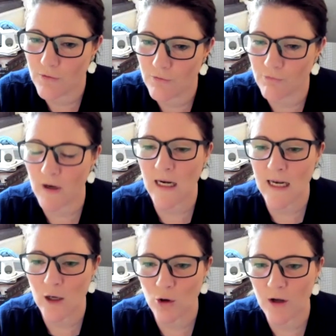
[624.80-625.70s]

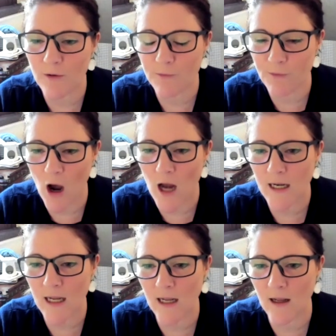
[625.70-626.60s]
really look at
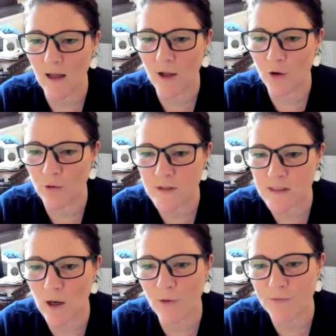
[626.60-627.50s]
finding
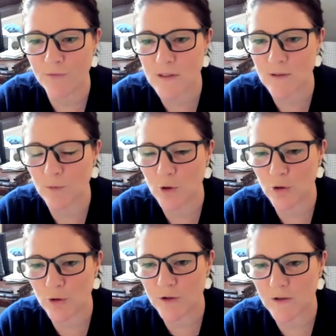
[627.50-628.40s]
yourself some
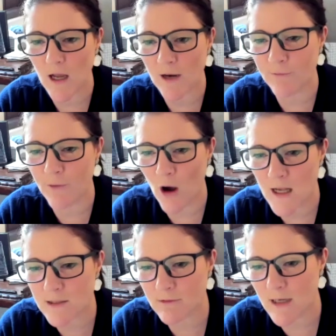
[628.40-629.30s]
good
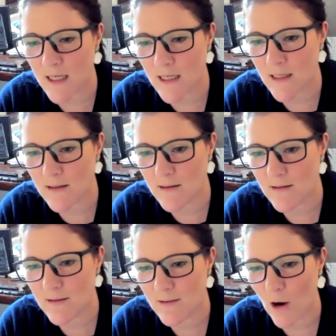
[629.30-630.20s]
advisory,
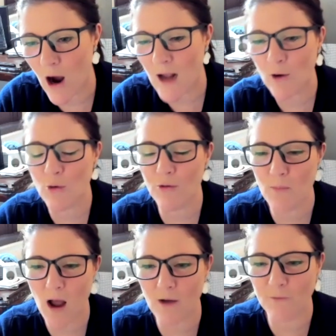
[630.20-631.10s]
I call them
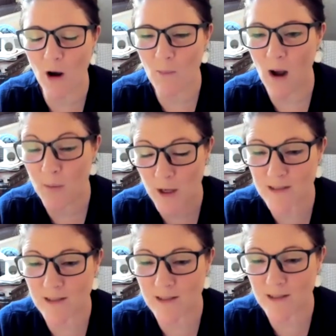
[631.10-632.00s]
my
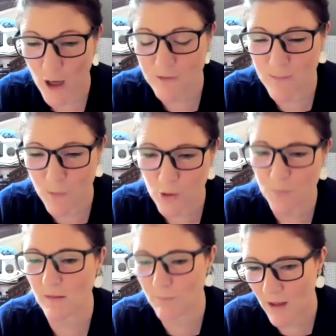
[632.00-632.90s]
personal advisory board,
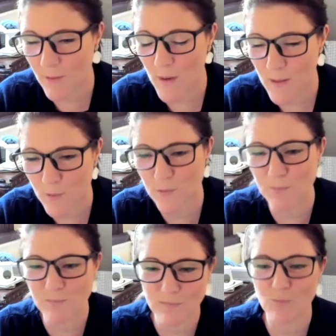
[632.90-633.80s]
but other people
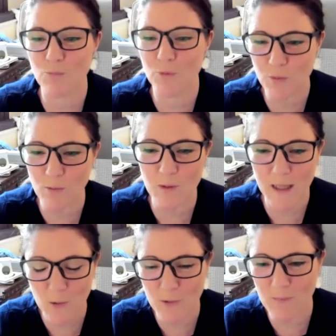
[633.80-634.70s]
would probably
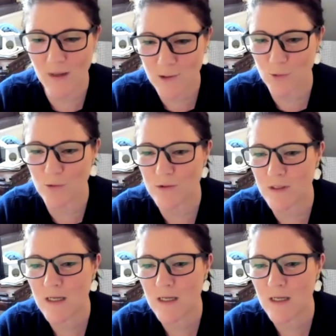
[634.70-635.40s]
call them mentors,